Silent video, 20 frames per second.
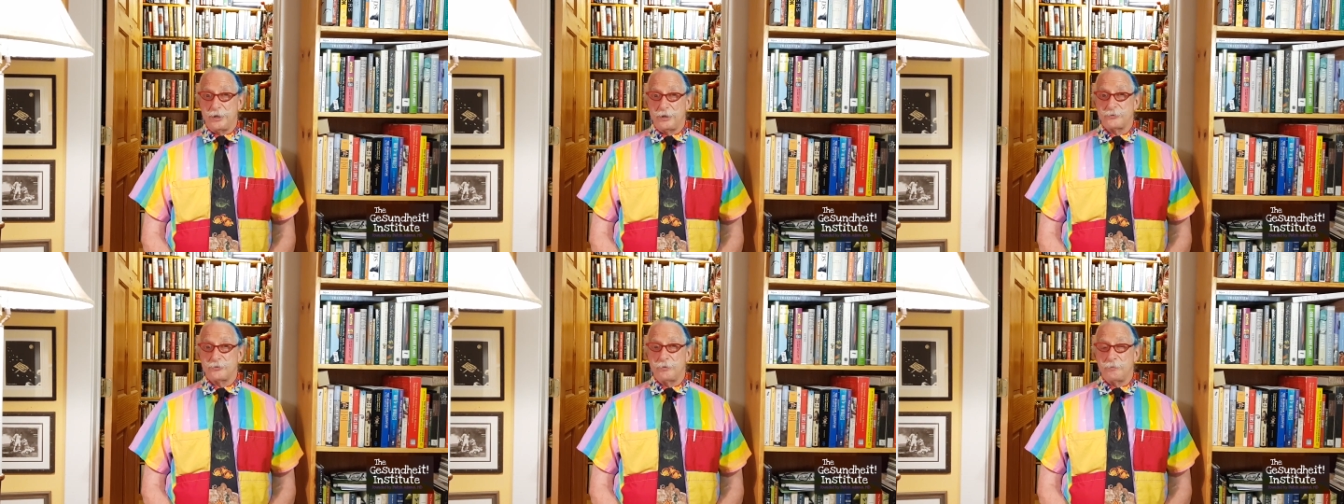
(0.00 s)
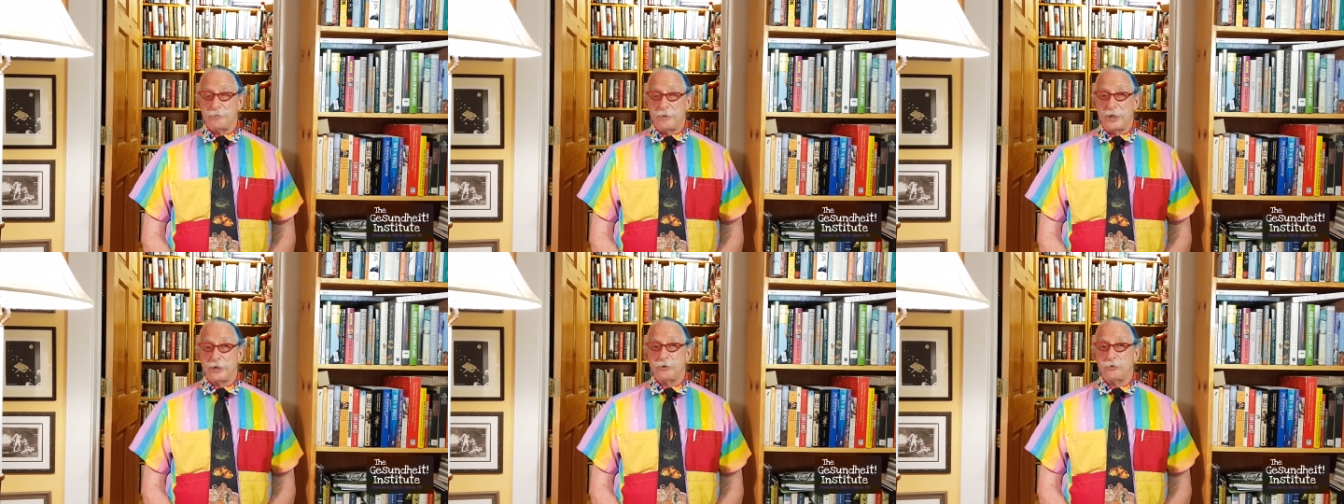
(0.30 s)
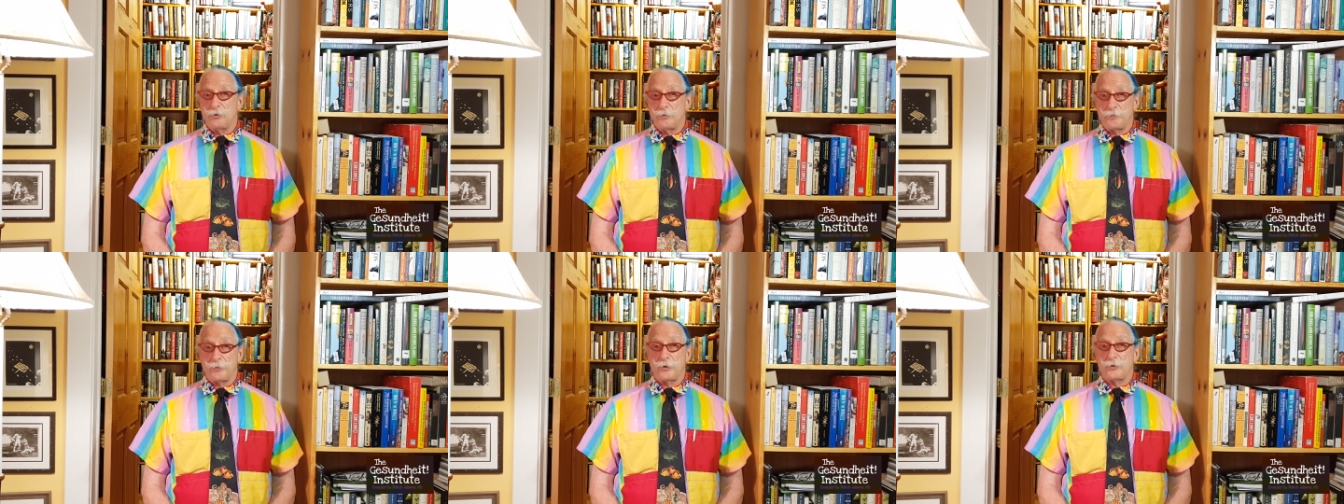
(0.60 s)
doesn't make
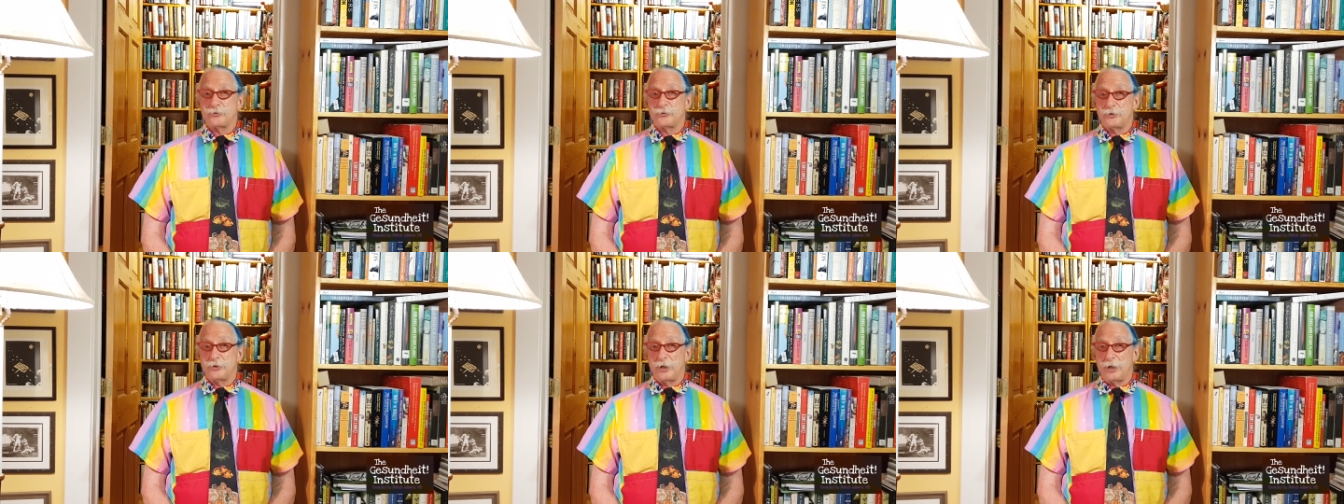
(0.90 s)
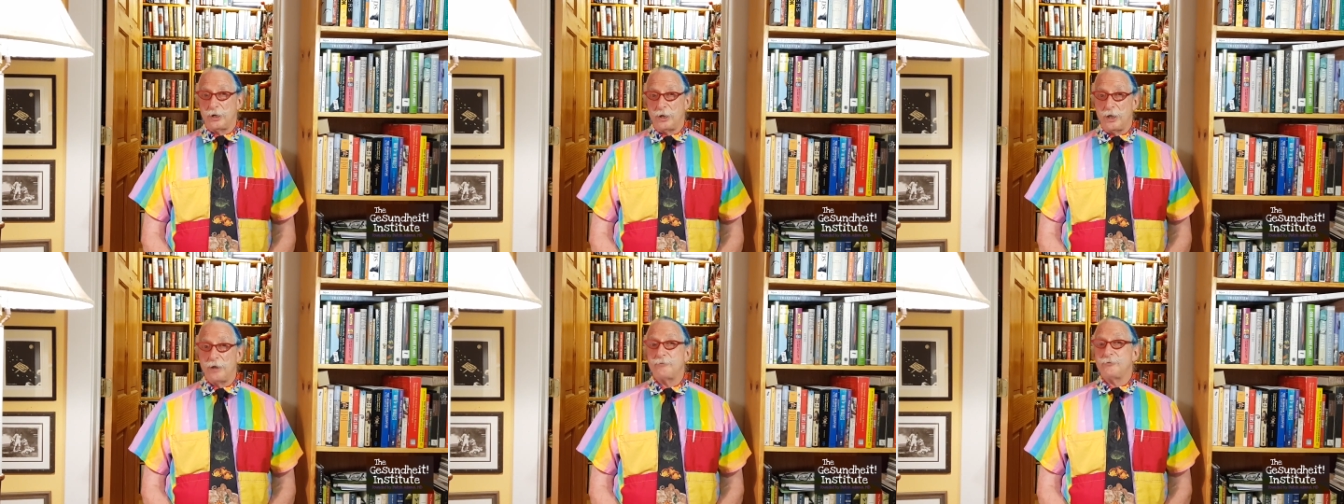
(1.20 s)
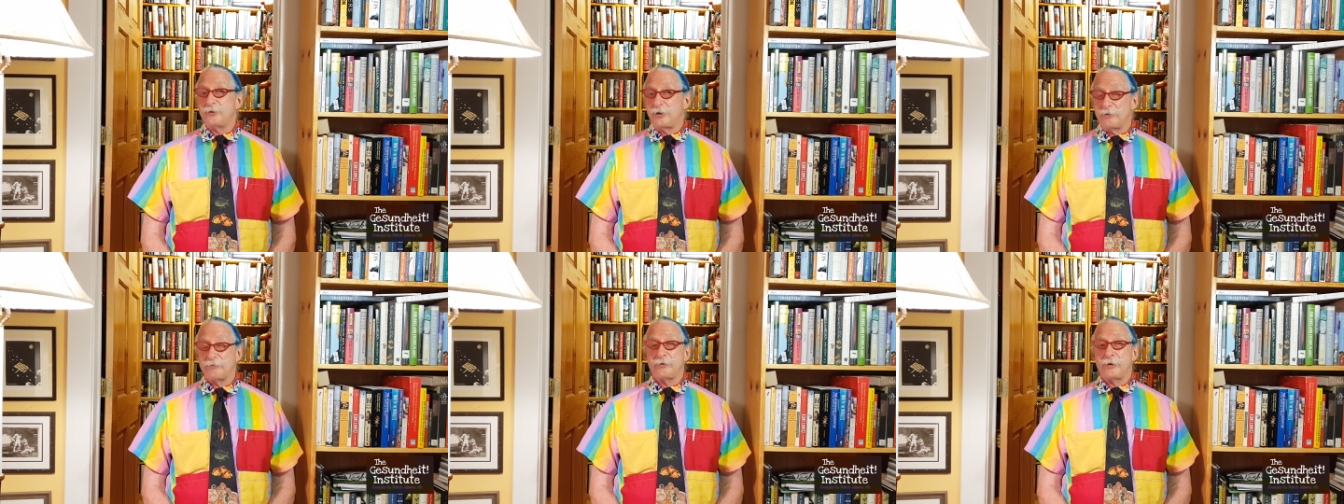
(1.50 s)
you a person that
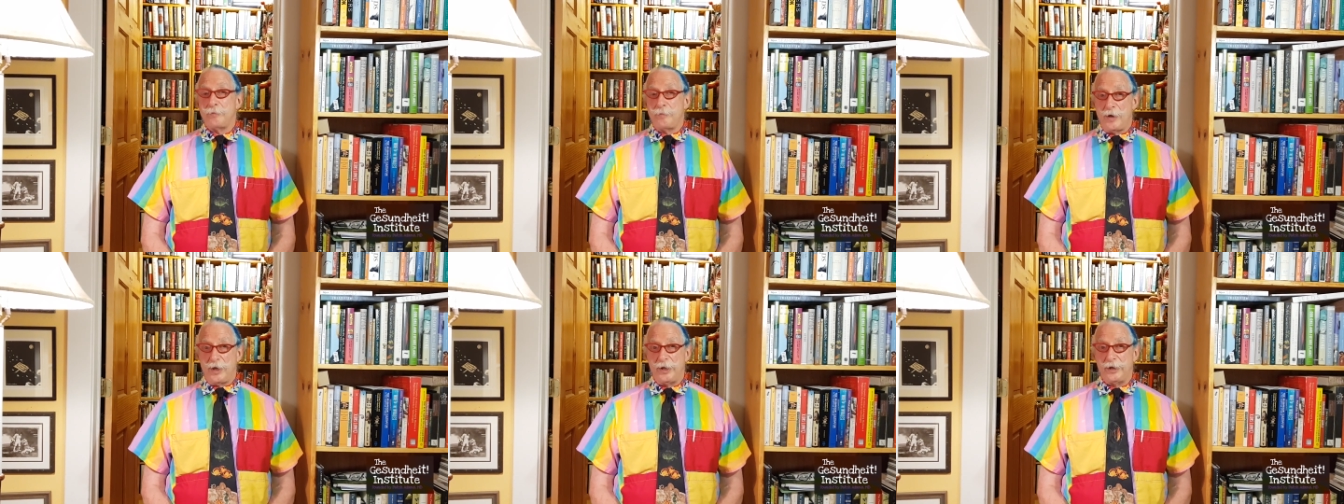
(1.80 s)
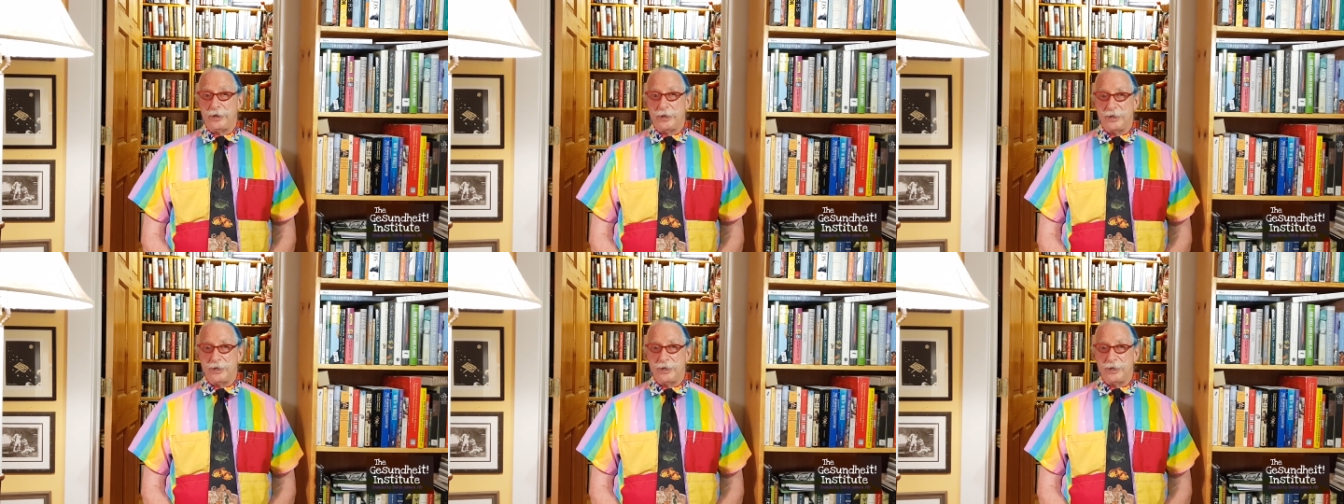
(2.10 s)
loves everybody?